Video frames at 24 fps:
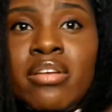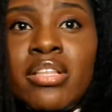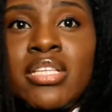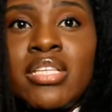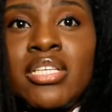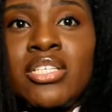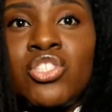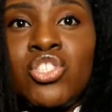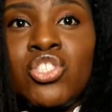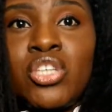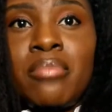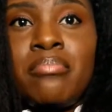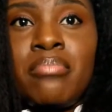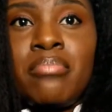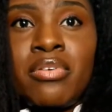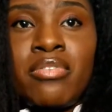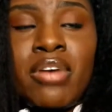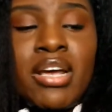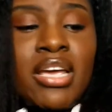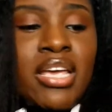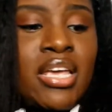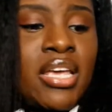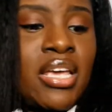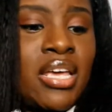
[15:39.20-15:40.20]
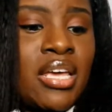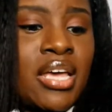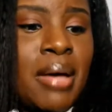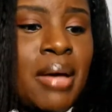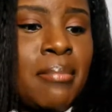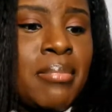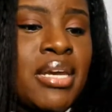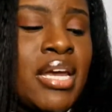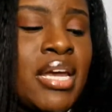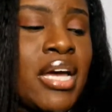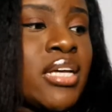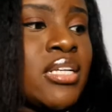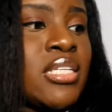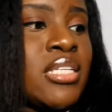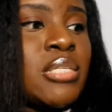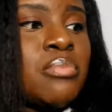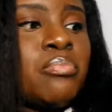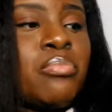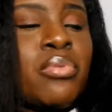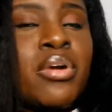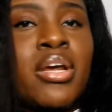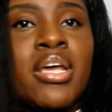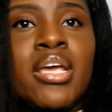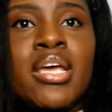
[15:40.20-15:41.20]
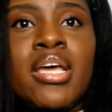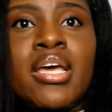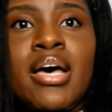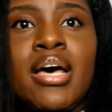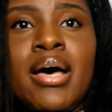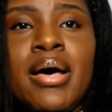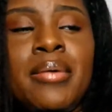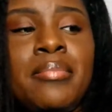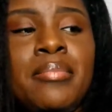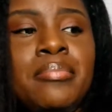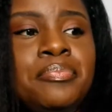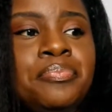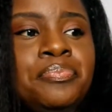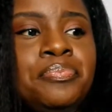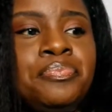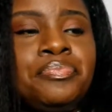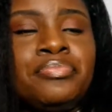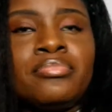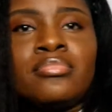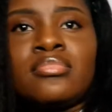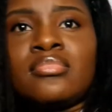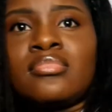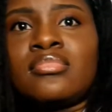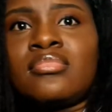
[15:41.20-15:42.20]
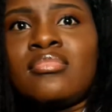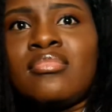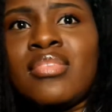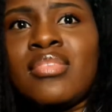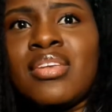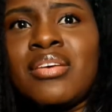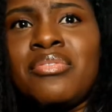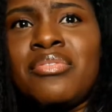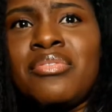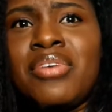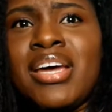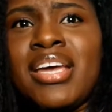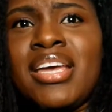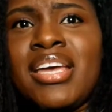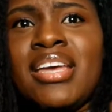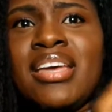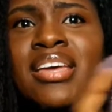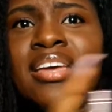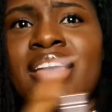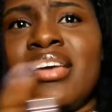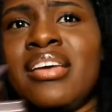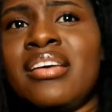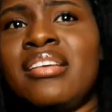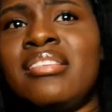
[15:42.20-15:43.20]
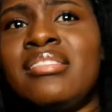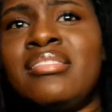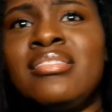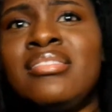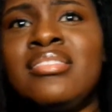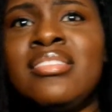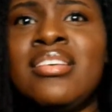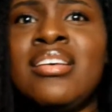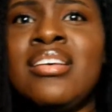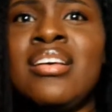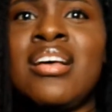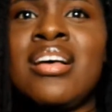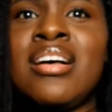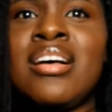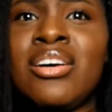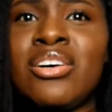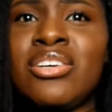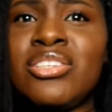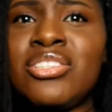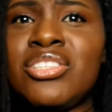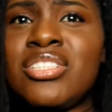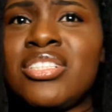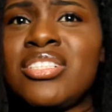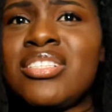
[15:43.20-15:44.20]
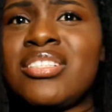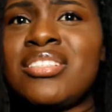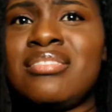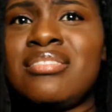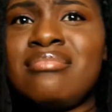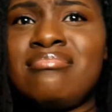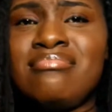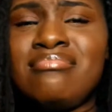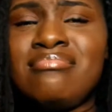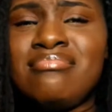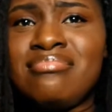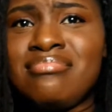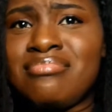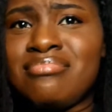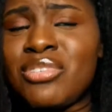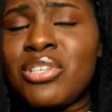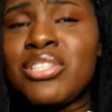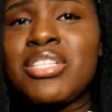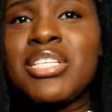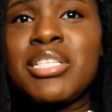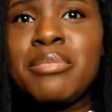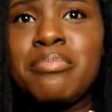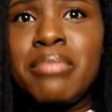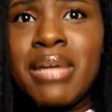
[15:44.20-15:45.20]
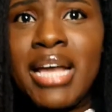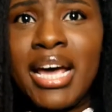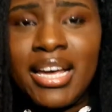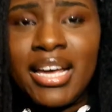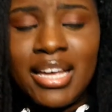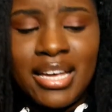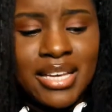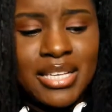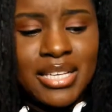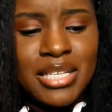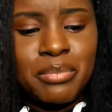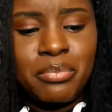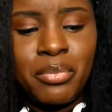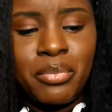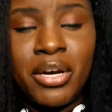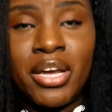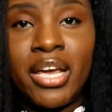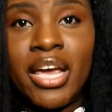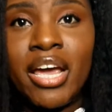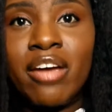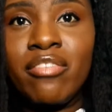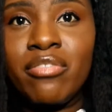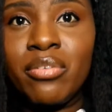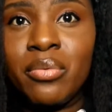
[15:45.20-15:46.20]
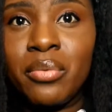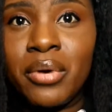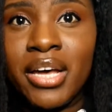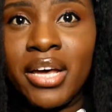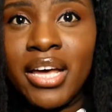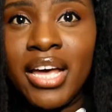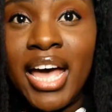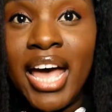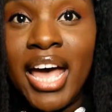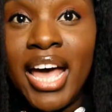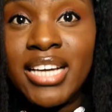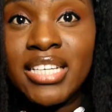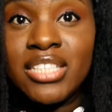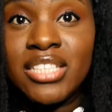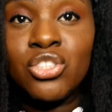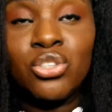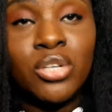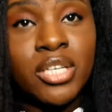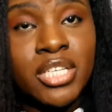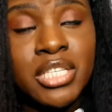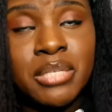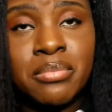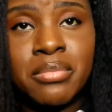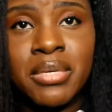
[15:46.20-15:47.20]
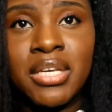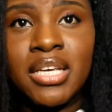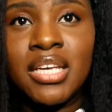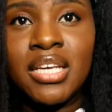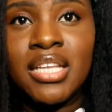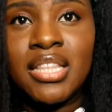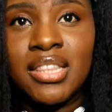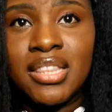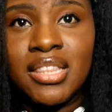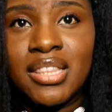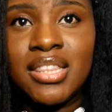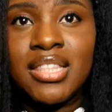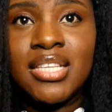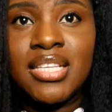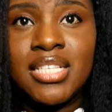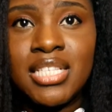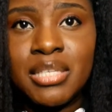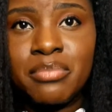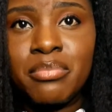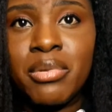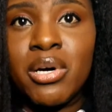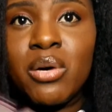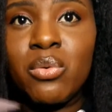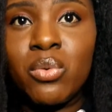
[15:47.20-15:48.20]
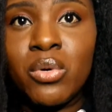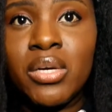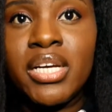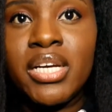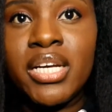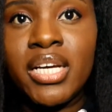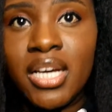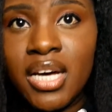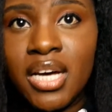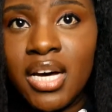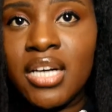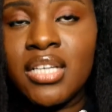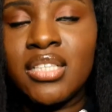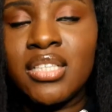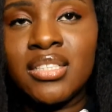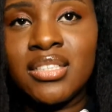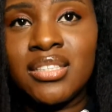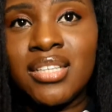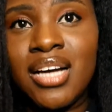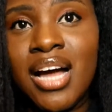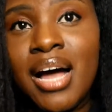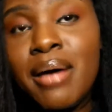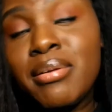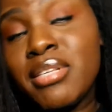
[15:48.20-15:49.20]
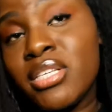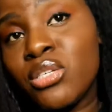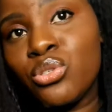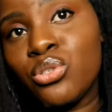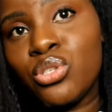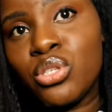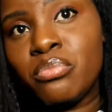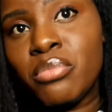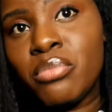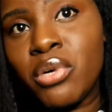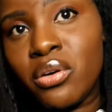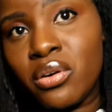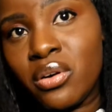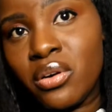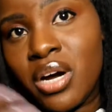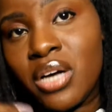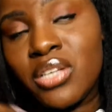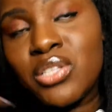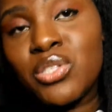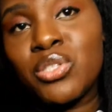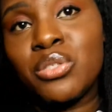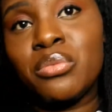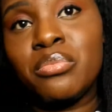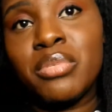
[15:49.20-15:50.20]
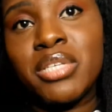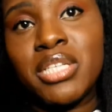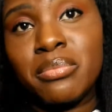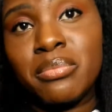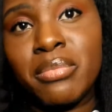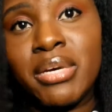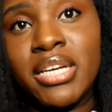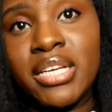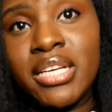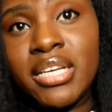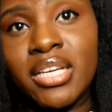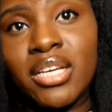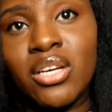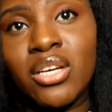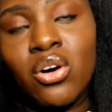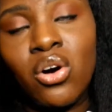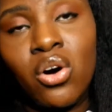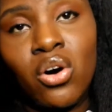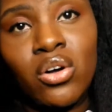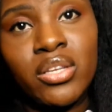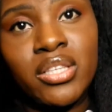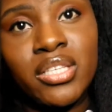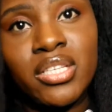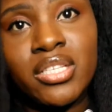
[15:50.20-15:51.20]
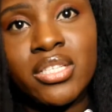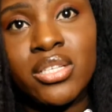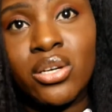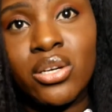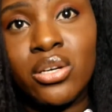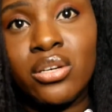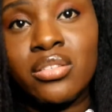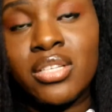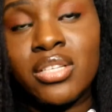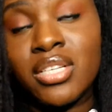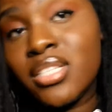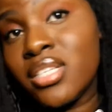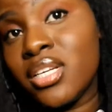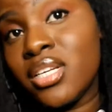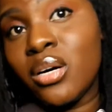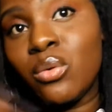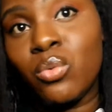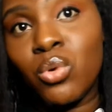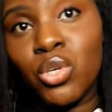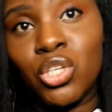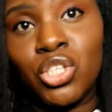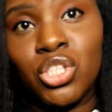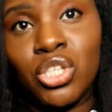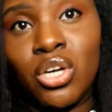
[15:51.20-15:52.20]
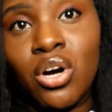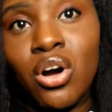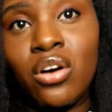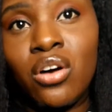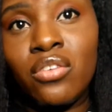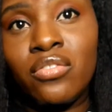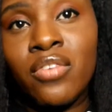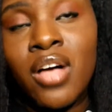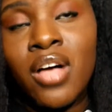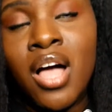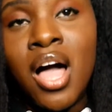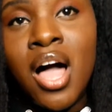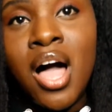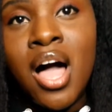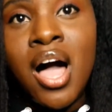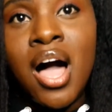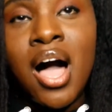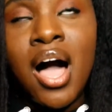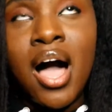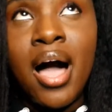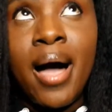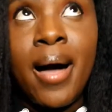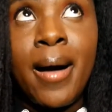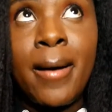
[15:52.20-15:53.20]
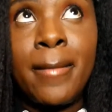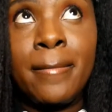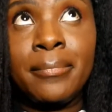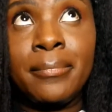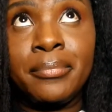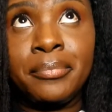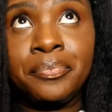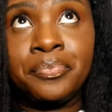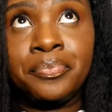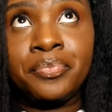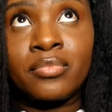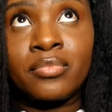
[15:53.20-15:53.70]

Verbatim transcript: this jumper right here. I mean, I could spray it. Um, right here or just because it's black I can spray it everywhere and trust me this smell will linger until tomorrow I'll still be smelling it on these clothes until I wash it off um,